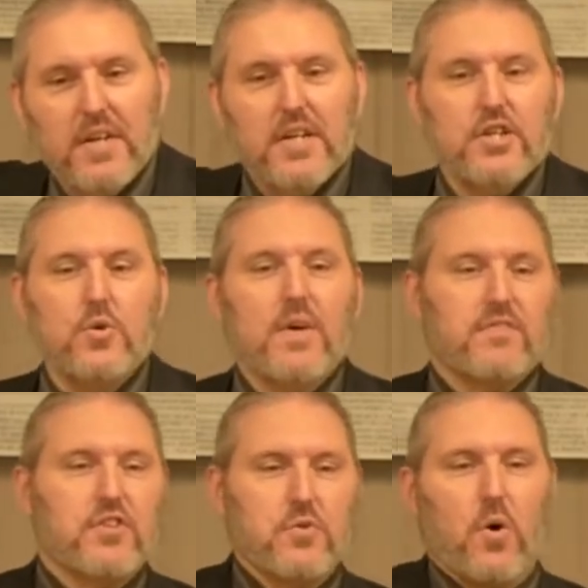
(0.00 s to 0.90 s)
You have to
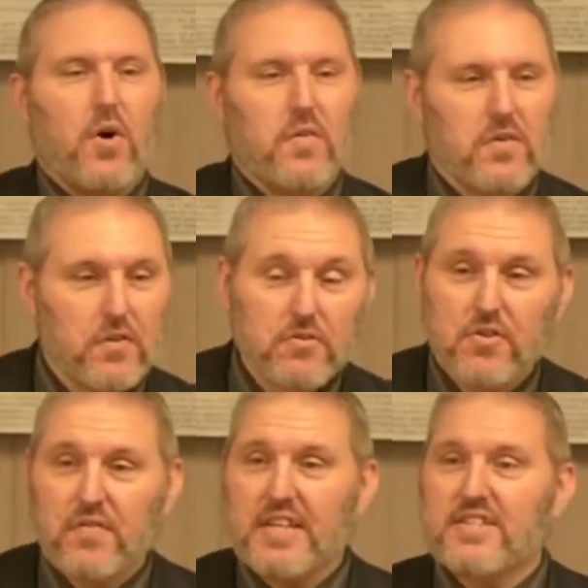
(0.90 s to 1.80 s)
do all those. Those are
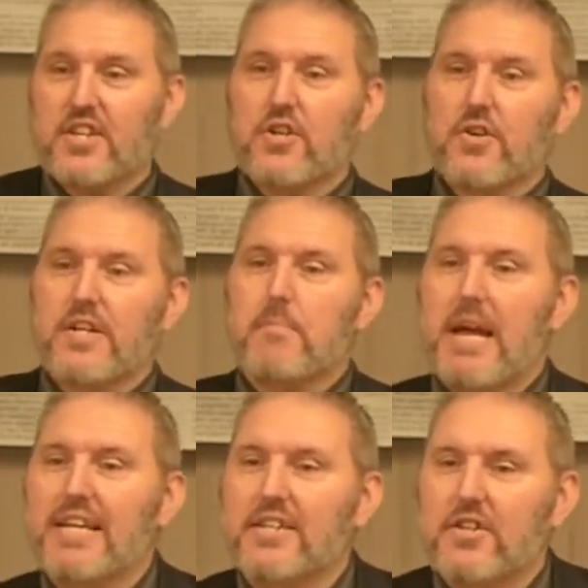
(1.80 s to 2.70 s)
things that you're
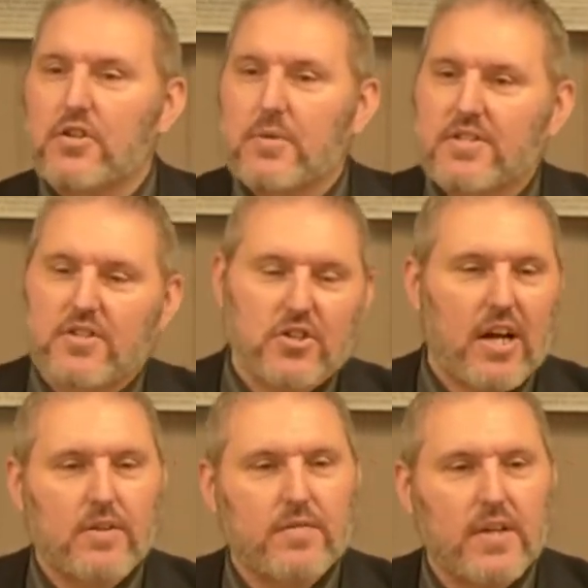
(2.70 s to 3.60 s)
commanded to do as a child
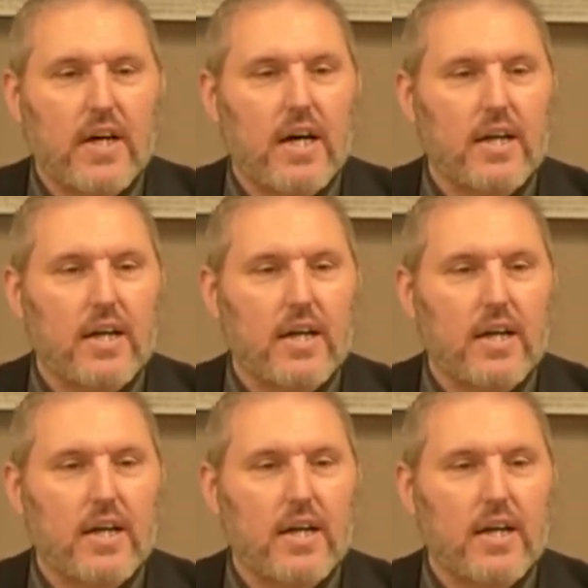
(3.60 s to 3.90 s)
of God.